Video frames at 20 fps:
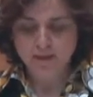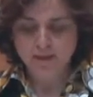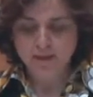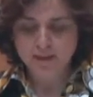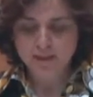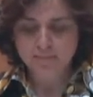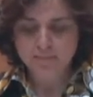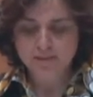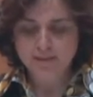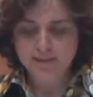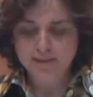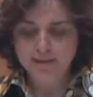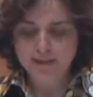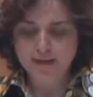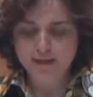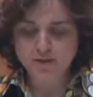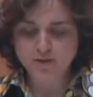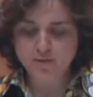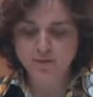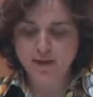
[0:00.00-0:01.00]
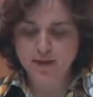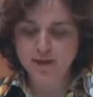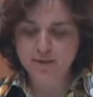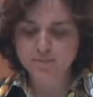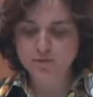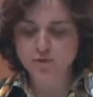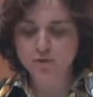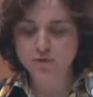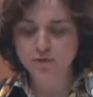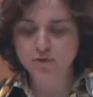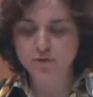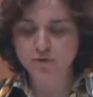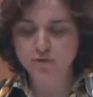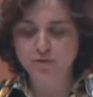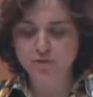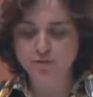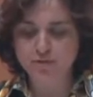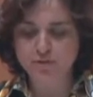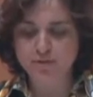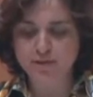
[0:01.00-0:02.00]
This presentation aims to
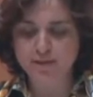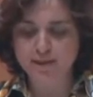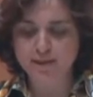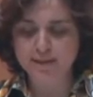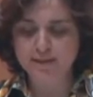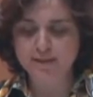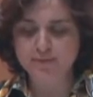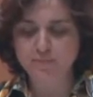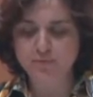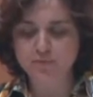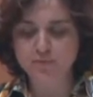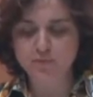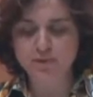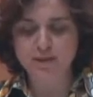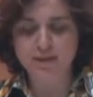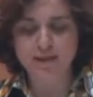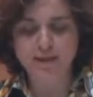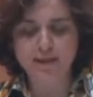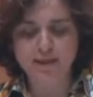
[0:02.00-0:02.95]
introduce the rich musical